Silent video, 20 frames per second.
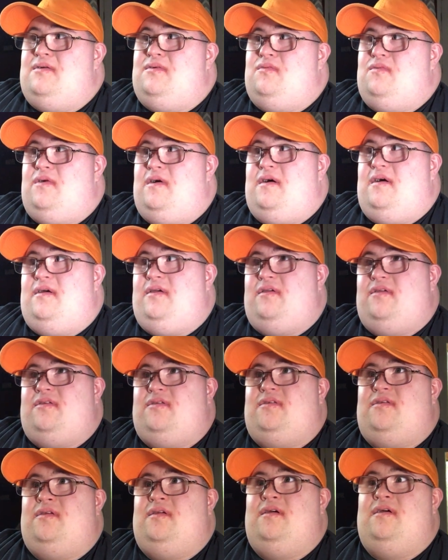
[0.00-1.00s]

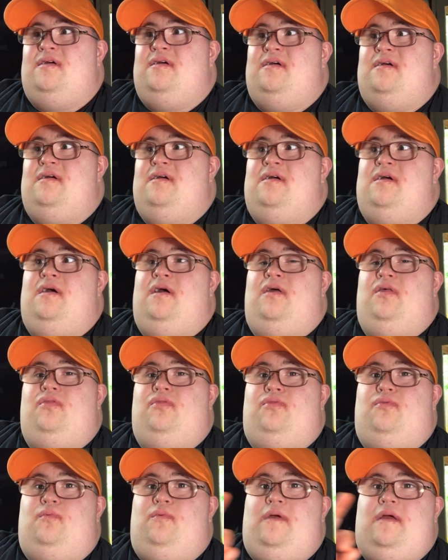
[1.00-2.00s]
was
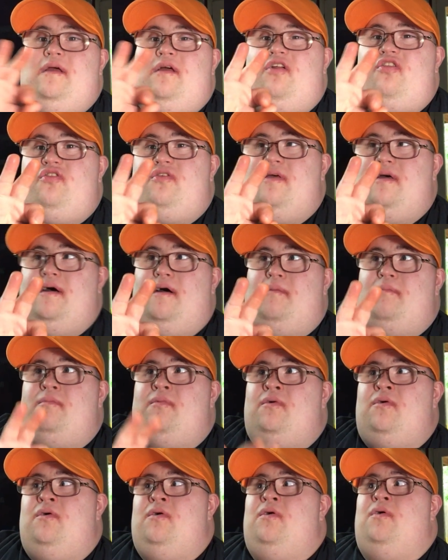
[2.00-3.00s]
three of them
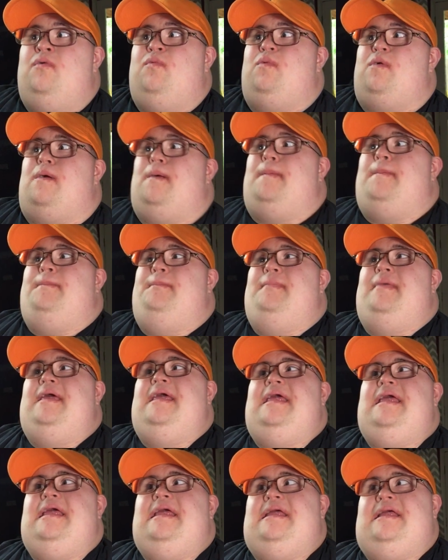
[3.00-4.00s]
were
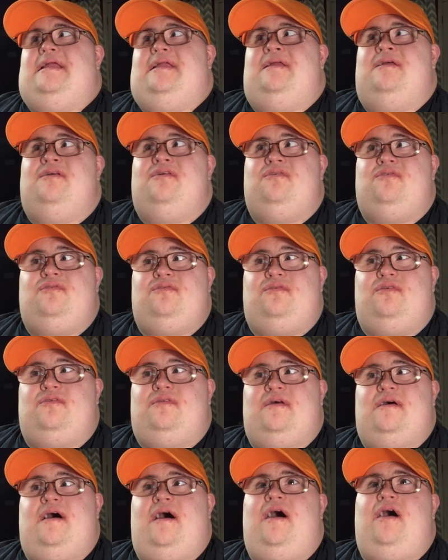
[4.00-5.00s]
mean to
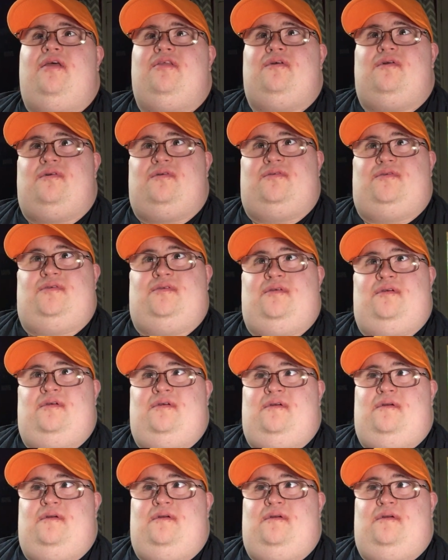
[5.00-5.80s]
the others.